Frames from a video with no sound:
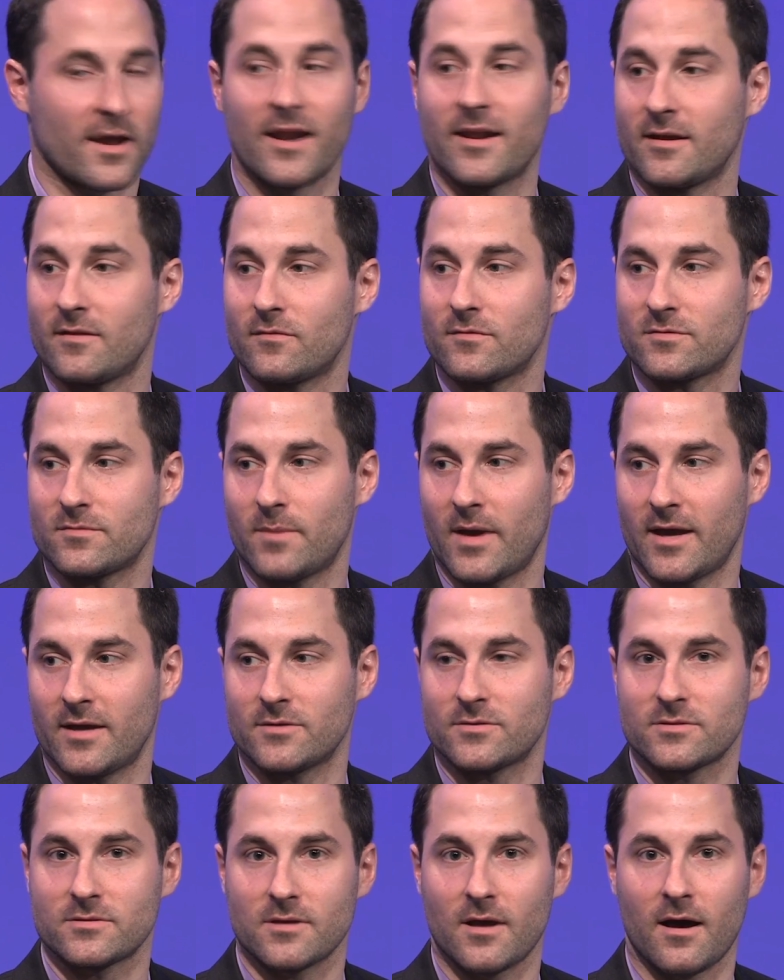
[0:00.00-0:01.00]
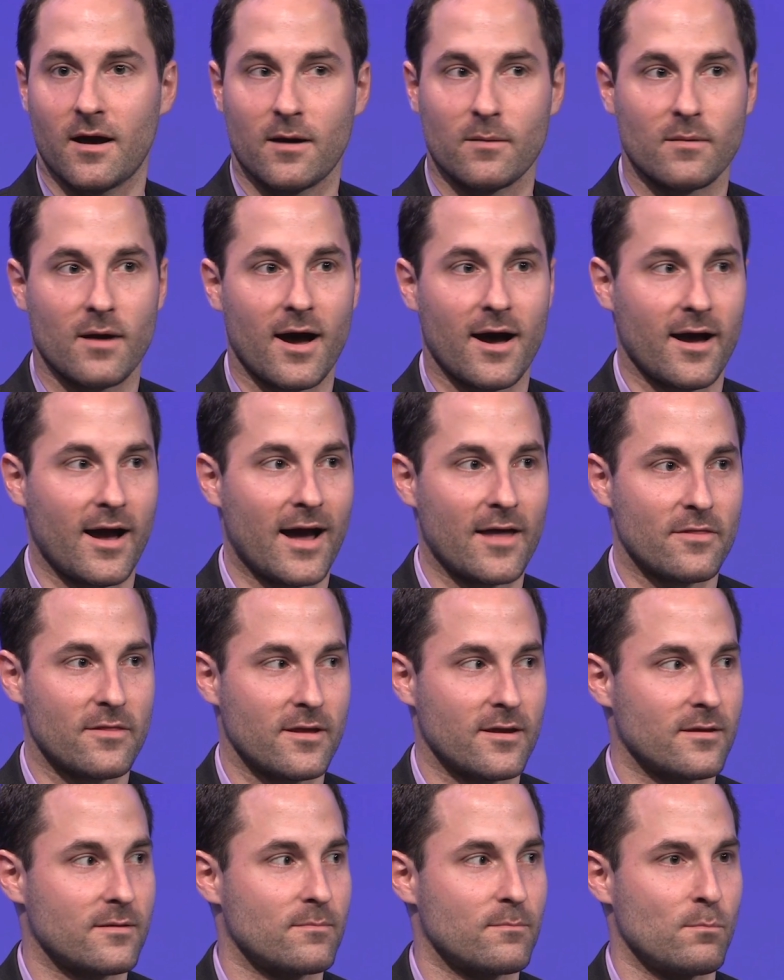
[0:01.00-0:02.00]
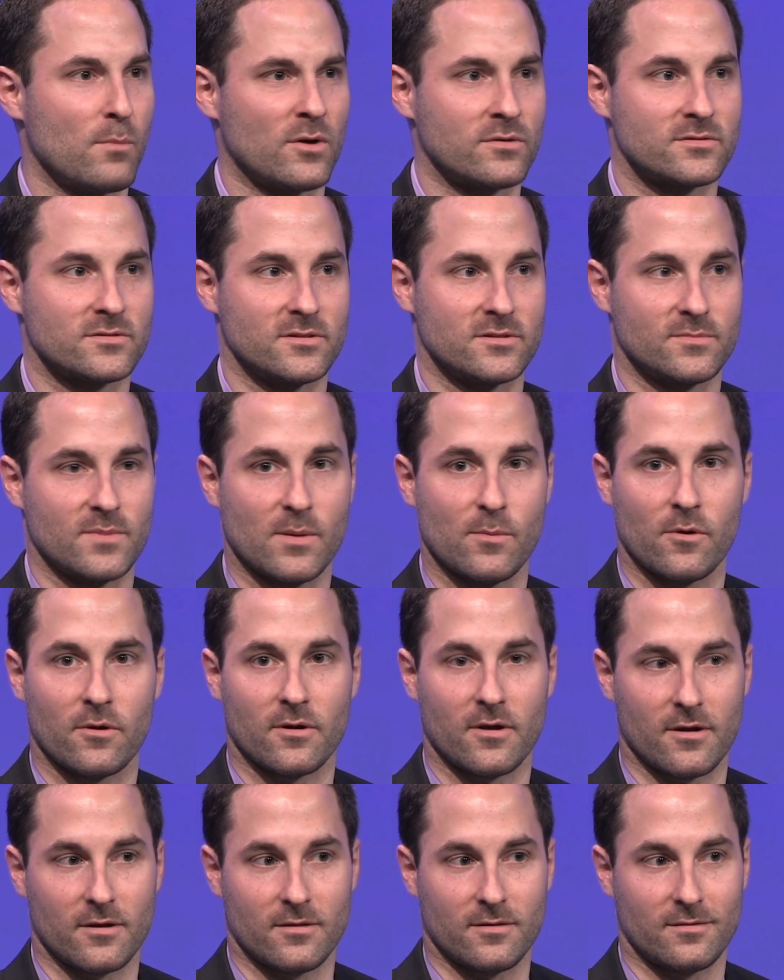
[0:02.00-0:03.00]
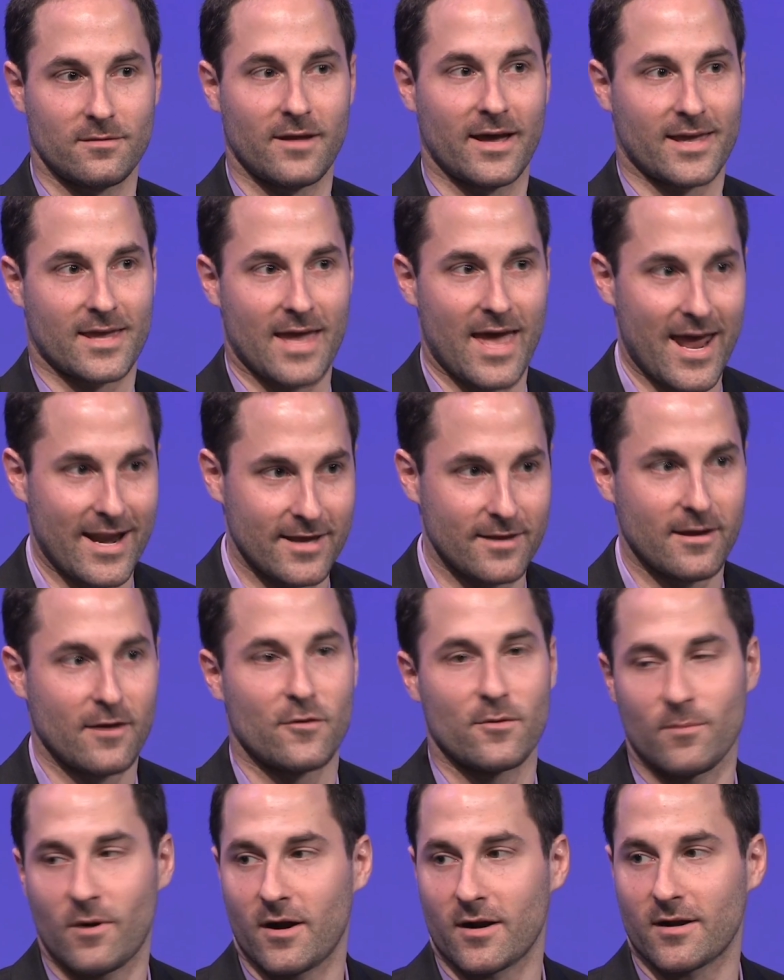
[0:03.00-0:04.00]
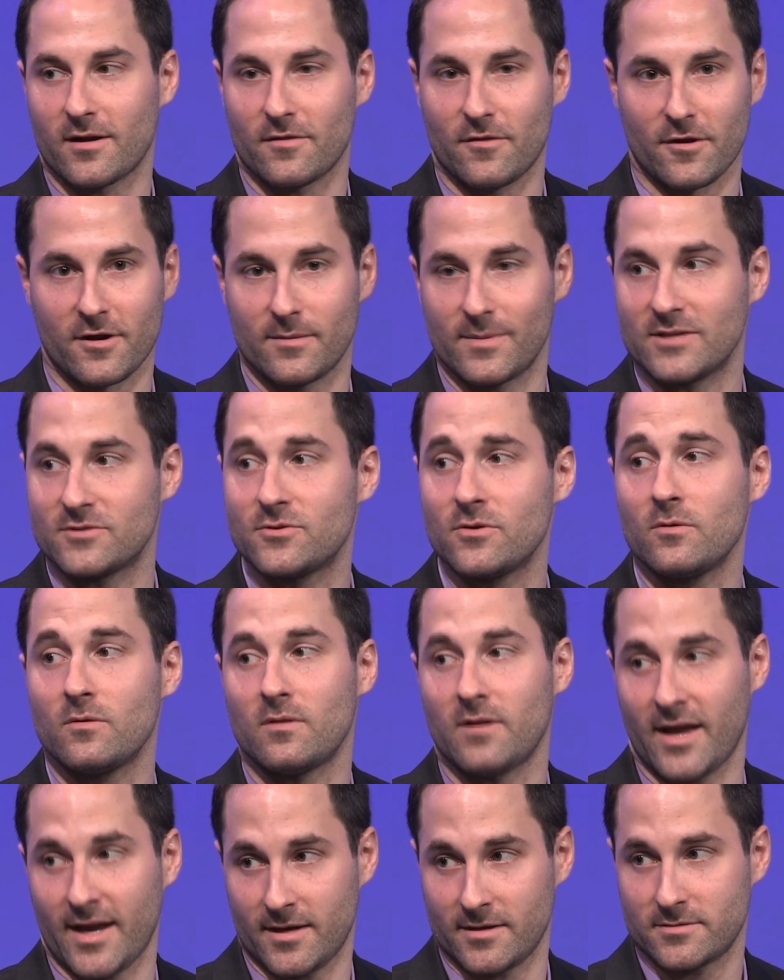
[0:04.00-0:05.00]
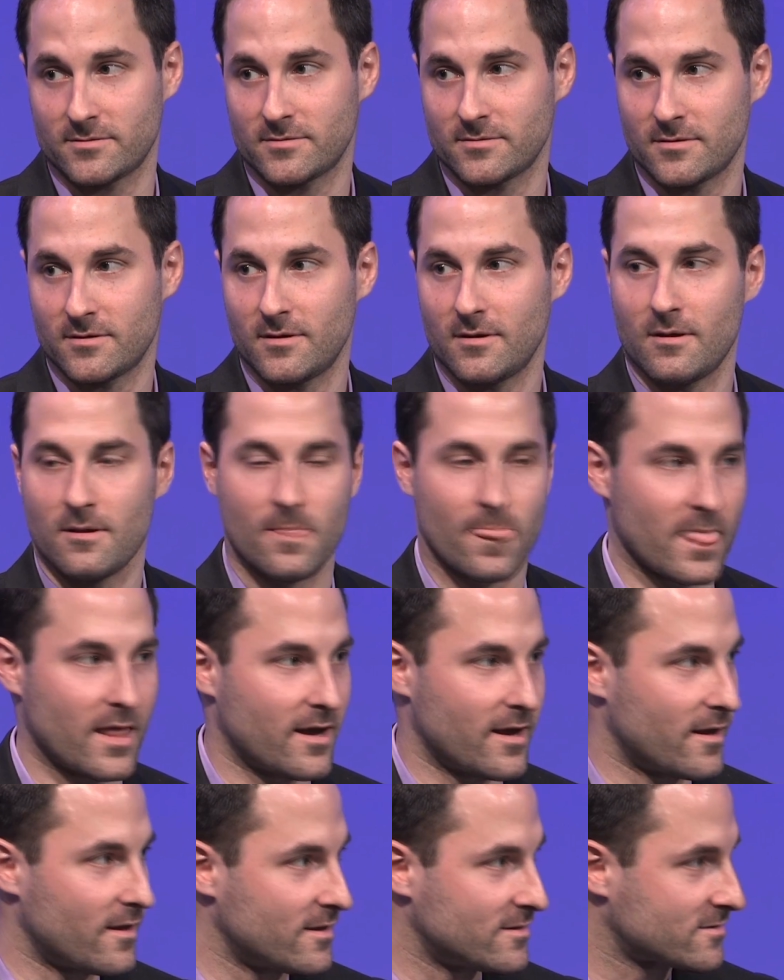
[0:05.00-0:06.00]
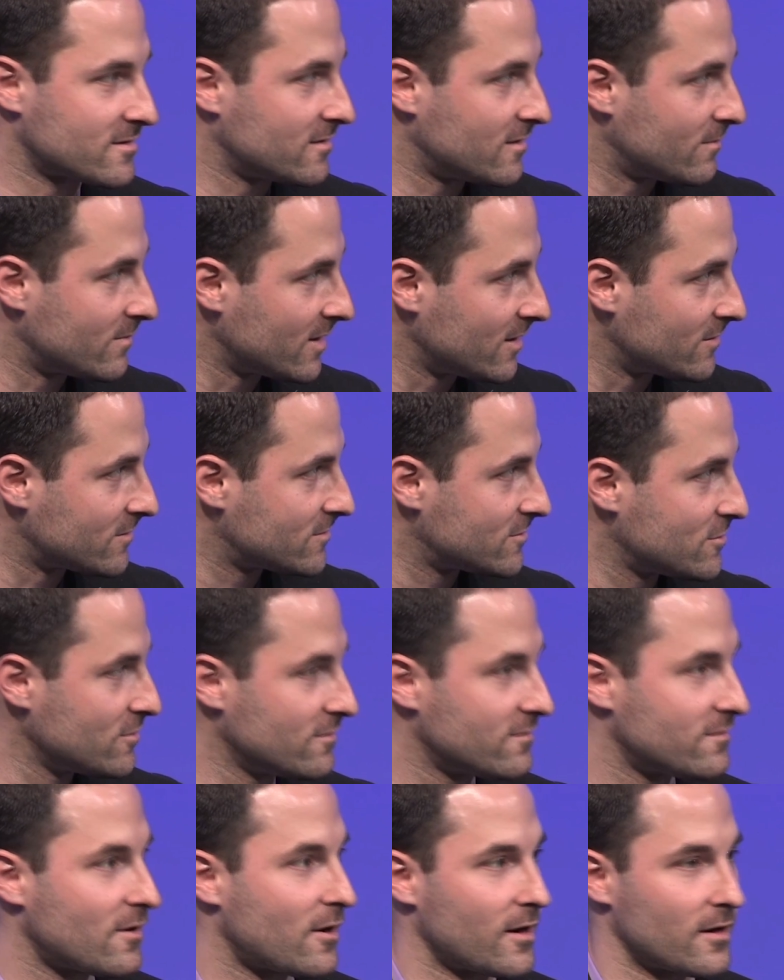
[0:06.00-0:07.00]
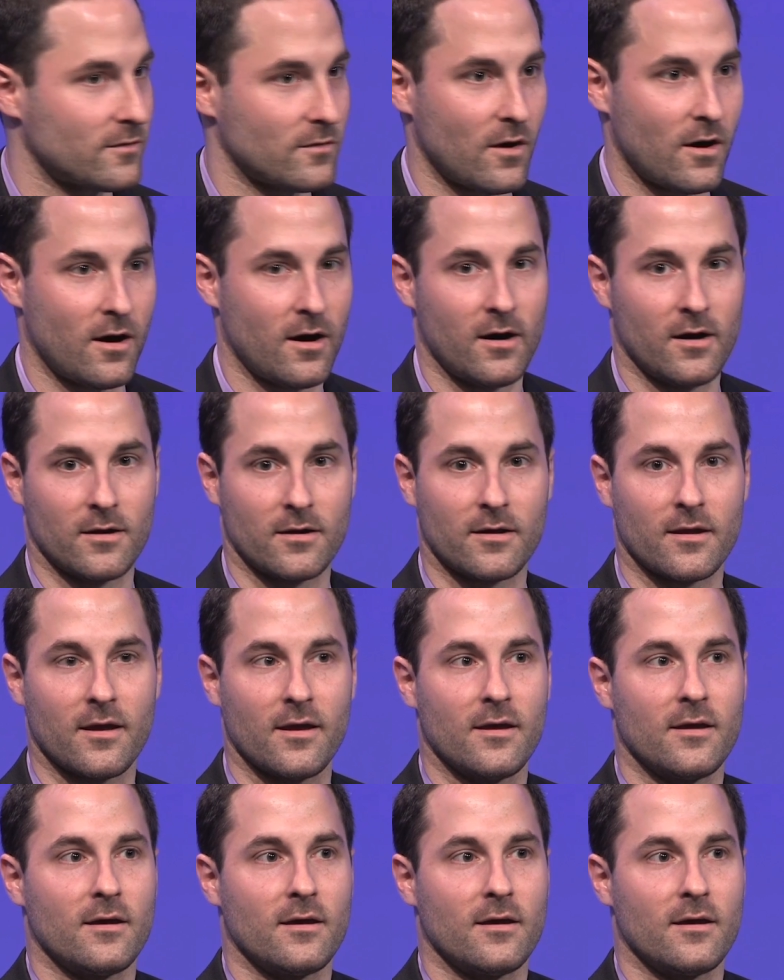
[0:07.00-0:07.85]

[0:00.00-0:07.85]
getting in the space. I think most of these people are, like any other market, they're going to be too late. It's going to be too far along.